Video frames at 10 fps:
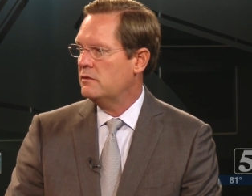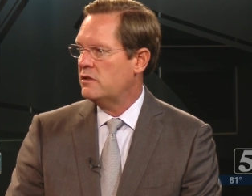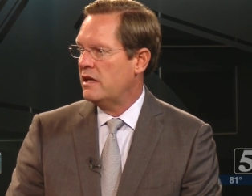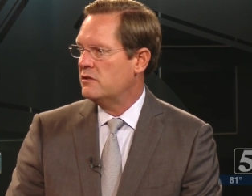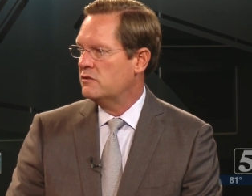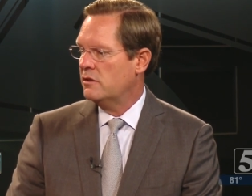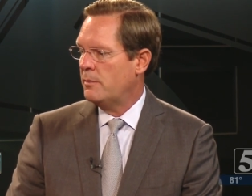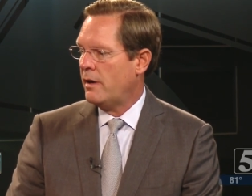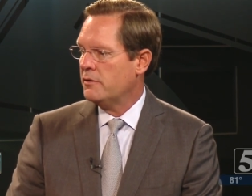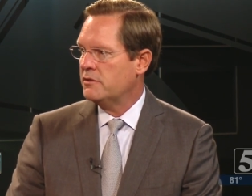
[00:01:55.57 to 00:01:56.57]
changes to
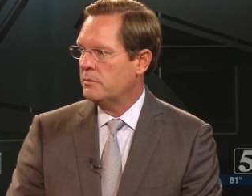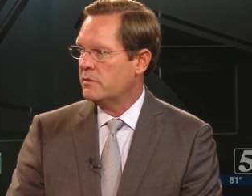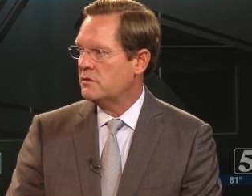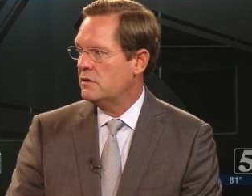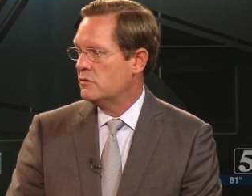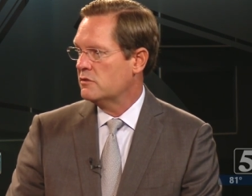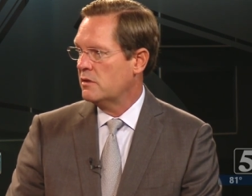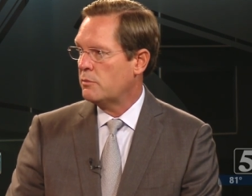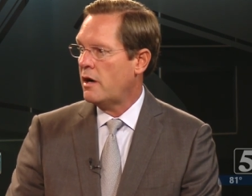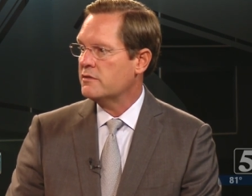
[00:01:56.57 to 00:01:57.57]
the policy and procedures
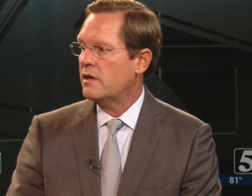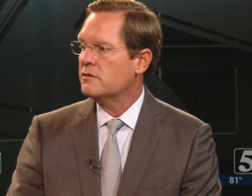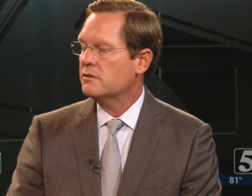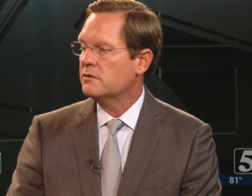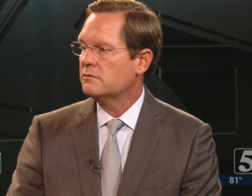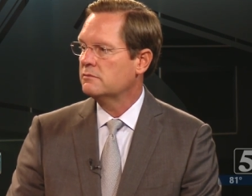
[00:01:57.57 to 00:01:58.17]
and the processes.